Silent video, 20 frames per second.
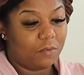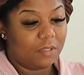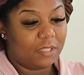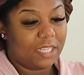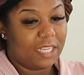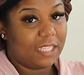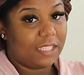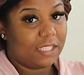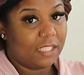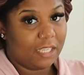
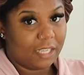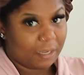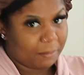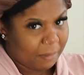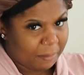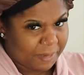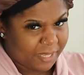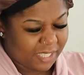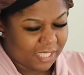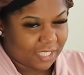think to look at
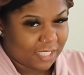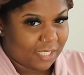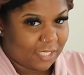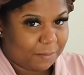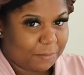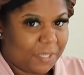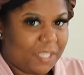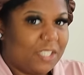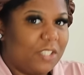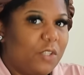my messages
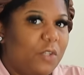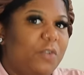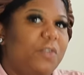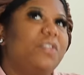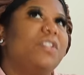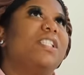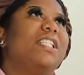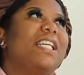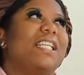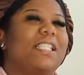because
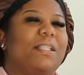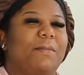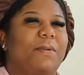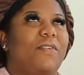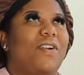who's texting me